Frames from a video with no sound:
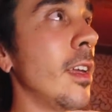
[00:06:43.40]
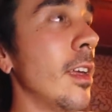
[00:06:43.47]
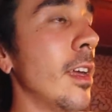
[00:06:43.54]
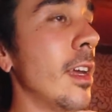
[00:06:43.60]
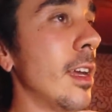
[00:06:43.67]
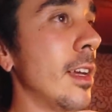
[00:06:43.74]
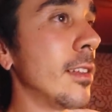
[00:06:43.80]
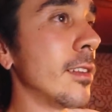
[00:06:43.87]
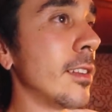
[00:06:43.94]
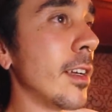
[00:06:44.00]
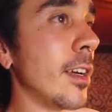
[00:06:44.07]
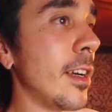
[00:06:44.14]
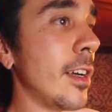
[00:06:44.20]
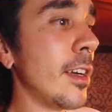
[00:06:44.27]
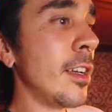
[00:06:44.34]
And
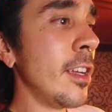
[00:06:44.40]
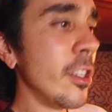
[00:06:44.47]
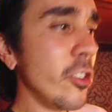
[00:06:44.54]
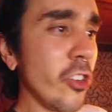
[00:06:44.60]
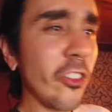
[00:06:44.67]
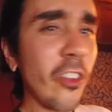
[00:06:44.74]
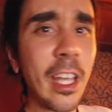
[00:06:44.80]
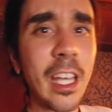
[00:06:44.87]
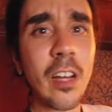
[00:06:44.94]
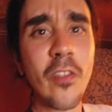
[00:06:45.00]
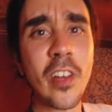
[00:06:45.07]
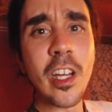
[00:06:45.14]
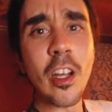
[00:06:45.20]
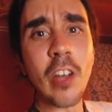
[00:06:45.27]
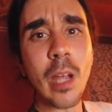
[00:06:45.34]
just like in a
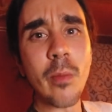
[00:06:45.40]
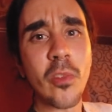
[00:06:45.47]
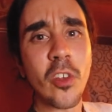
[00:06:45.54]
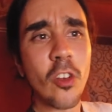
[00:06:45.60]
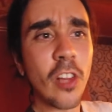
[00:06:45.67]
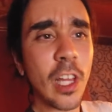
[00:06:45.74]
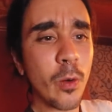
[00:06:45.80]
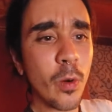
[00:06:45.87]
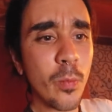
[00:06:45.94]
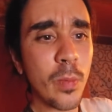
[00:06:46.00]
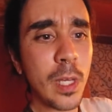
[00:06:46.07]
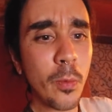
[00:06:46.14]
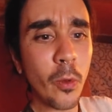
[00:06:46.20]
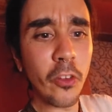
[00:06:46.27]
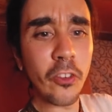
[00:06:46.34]
video game too, like where
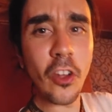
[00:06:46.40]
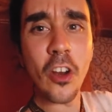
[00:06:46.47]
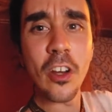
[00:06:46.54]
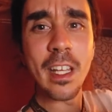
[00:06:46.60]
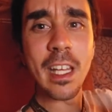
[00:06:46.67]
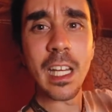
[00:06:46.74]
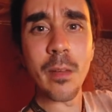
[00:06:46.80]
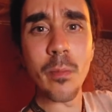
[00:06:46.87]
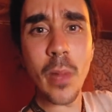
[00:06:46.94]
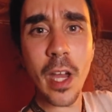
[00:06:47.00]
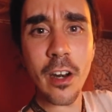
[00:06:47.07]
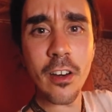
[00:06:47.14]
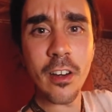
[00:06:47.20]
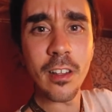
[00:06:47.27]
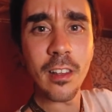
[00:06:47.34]
people start getting
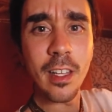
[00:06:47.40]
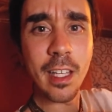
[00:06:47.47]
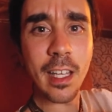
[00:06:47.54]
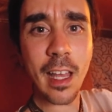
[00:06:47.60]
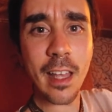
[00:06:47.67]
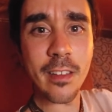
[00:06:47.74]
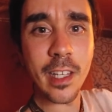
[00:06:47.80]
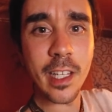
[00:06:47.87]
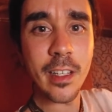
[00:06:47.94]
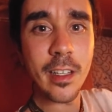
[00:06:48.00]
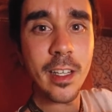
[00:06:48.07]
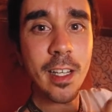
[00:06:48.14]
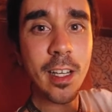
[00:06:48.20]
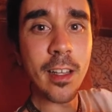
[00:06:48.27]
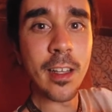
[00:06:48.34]
better, like as you
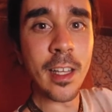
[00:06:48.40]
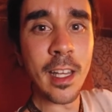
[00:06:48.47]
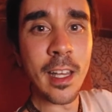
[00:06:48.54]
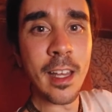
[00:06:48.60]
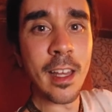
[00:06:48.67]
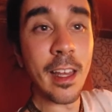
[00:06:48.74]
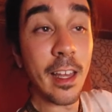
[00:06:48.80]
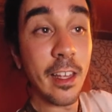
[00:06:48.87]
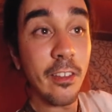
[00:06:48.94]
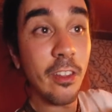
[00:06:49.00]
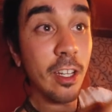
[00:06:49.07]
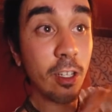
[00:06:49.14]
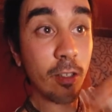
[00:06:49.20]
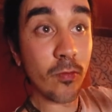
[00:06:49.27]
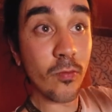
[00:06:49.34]
know,
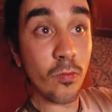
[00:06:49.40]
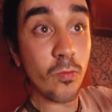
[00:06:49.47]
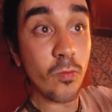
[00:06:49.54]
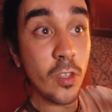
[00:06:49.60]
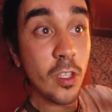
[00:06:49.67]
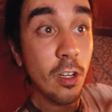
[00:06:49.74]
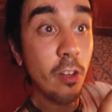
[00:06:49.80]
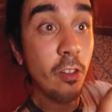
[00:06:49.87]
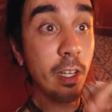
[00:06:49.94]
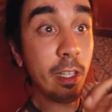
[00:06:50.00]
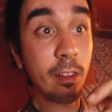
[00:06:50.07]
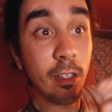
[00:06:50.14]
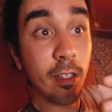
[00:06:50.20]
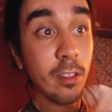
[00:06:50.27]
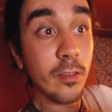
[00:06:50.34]
like
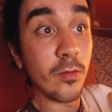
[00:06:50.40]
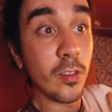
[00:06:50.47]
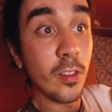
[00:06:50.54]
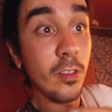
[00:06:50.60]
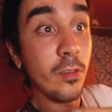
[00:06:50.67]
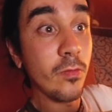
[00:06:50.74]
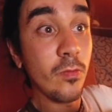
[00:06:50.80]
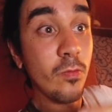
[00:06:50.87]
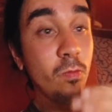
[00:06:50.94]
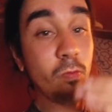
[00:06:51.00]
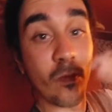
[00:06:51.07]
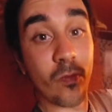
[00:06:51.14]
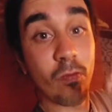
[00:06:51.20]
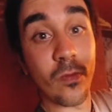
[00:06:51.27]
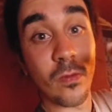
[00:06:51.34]
the
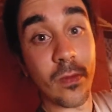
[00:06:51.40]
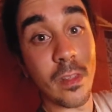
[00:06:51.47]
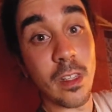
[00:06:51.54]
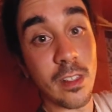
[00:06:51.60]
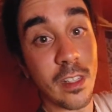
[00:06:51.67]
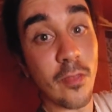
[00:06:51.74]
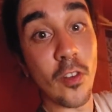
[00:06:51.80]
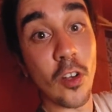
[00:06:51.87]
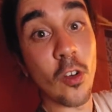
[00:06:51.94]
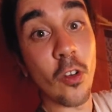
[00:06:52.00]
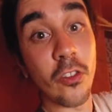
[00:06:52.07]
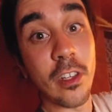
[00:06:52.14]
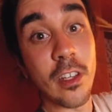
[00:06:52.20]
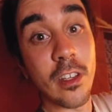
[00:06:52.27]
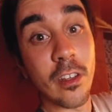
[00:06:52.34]

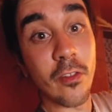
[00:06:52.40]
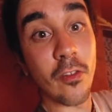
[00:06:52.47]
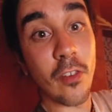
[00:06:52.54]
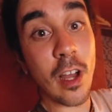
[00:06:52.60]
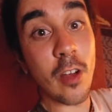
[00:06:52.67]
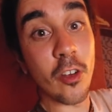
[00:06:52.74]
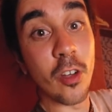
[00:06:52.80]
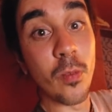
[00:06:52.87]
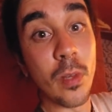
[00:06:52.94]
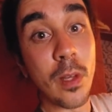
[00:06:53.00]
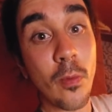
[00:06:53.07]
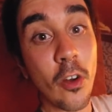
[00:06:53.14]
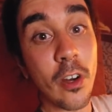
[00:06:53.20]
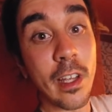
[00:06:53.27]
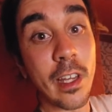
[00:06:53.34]
difficulty of how good
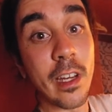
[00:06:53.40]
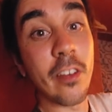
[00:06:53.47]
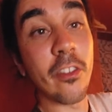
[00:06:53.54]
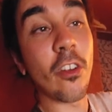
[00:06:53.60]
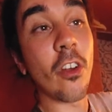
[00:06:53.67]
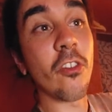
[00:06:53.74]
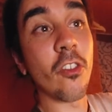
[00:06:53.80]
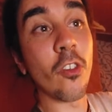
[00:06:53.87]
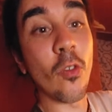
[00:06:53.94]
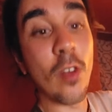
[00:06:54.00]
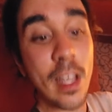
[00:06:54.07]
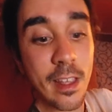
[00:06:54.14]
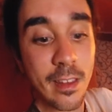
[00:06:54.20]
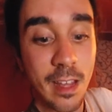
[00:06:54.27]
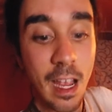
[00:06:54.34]
people are getting starts to
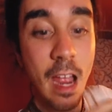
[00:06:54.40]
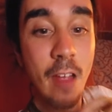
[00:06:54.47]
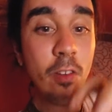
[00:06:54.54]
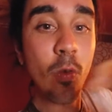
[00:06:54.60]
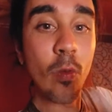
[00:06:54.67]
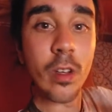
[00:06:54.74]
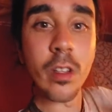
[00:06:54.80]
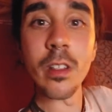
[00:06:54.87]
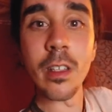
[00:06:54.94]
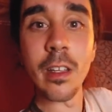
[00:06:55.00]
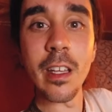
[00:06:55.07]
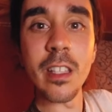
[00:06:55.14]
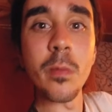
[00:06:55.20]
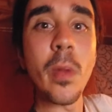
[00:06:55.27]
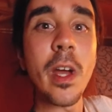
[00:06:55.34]
raise, everyone
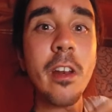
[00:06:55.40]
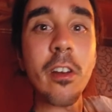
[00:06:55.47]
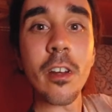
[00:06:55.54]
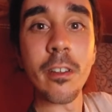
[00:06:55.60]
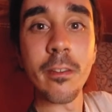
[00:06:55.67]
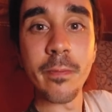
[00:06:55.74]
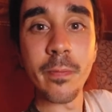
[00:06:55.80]
gets better.